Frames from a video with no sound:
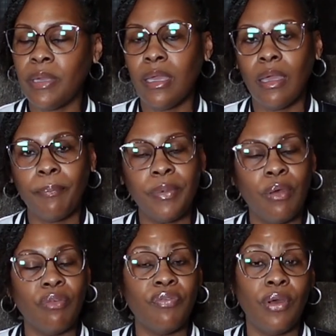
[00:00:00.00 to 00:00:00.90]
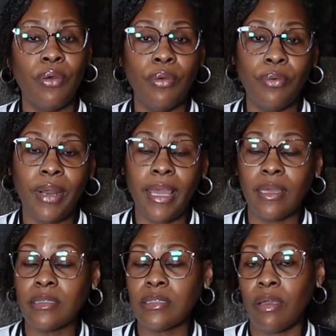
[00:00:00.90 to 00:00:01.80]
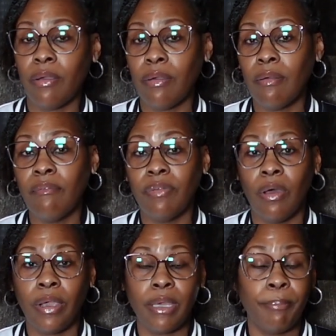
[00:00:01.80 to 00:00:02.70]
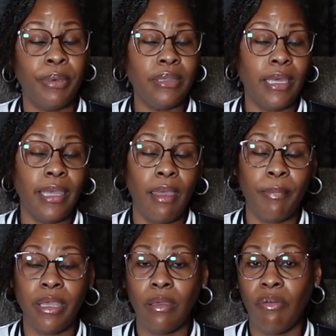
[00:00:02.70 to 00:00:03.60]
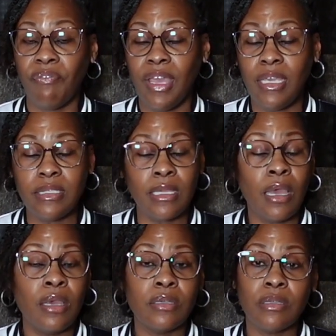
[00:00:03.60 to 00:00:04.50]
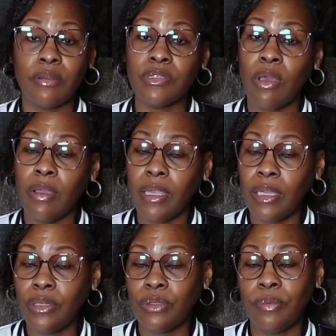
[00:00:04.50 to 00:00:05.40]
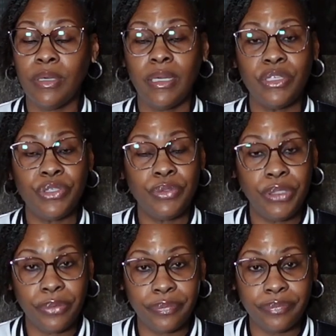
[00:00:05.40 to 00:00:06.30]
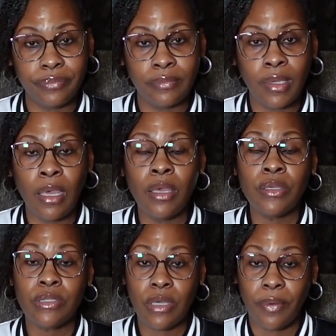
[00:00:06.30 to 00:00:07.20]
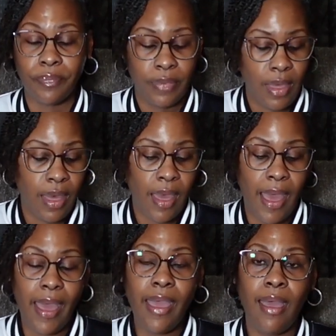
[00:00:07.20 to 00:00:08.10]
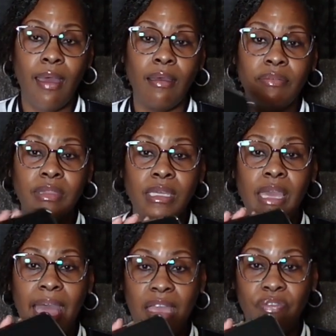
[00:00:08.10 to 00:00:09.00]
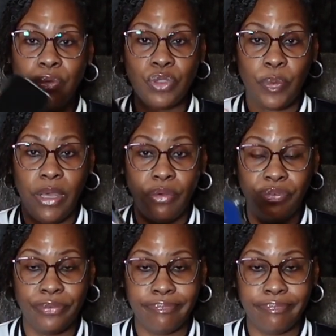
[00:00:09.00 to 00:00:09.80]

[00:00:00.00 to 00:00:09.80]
pick up your phone and start vlogging. Put that camera in your face, start talking, do what it is you do. So I have the iPhone 12.